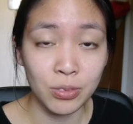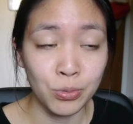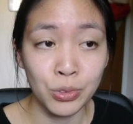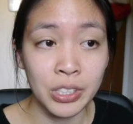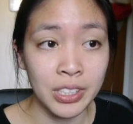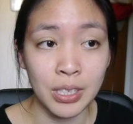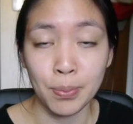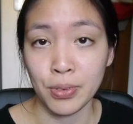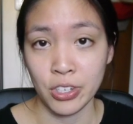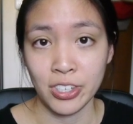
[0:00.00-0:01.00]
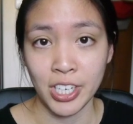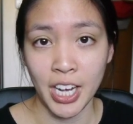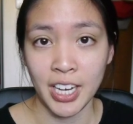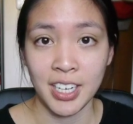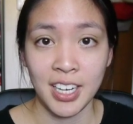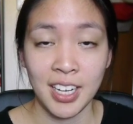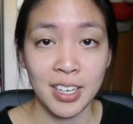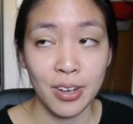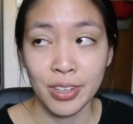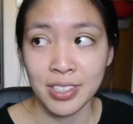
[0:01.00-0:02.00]
really appreciate, and I
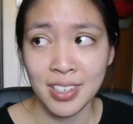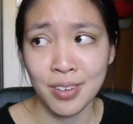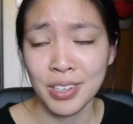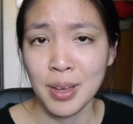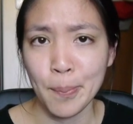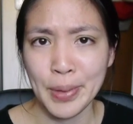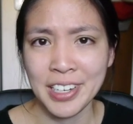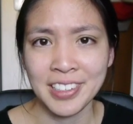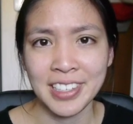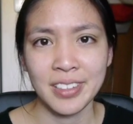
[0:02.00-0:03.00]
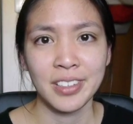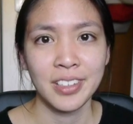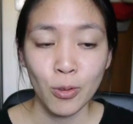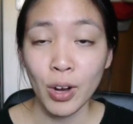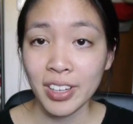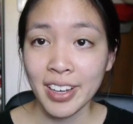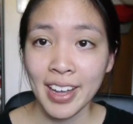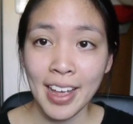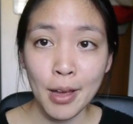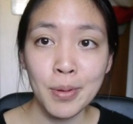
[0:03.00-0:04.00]
know that's not really a big deal. While I
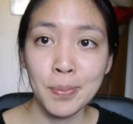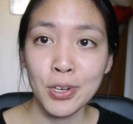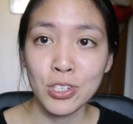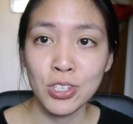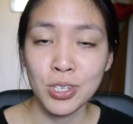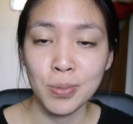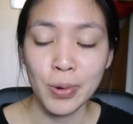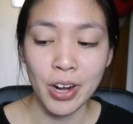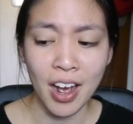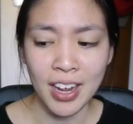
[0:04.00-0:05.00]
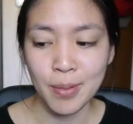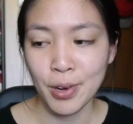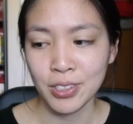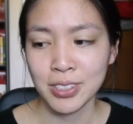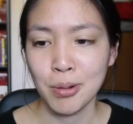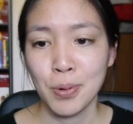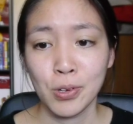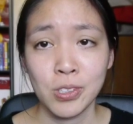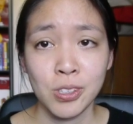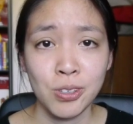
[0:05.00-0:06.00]
am a booktuber, I am also a
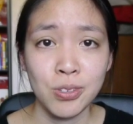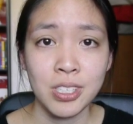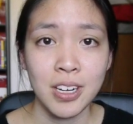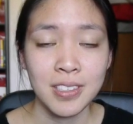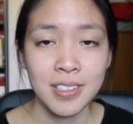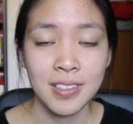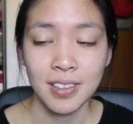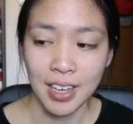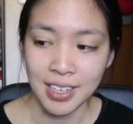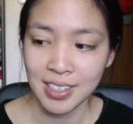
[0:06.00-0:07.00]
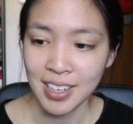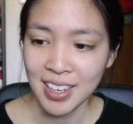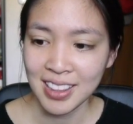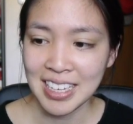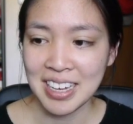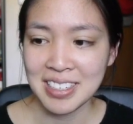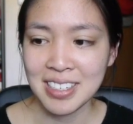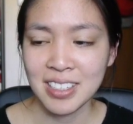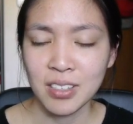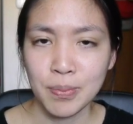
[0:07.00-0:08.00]
person who doesn't like the
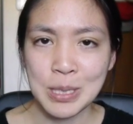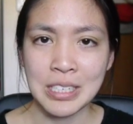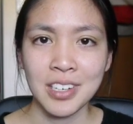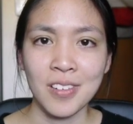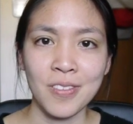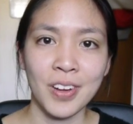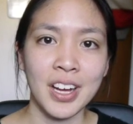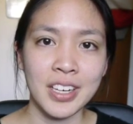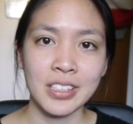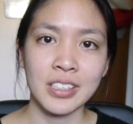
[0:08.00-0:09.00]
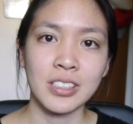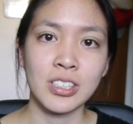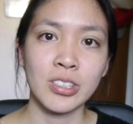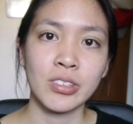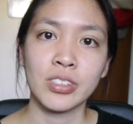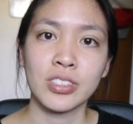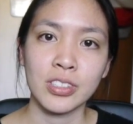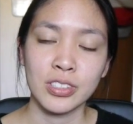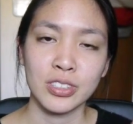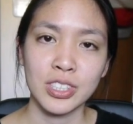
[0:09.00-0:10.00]
ideas of being confined to a
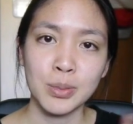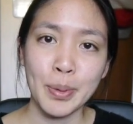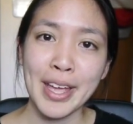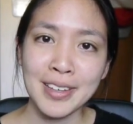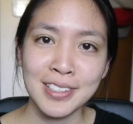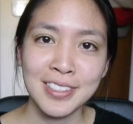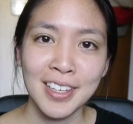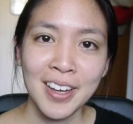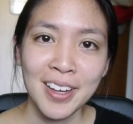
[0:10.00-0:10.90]
certain space,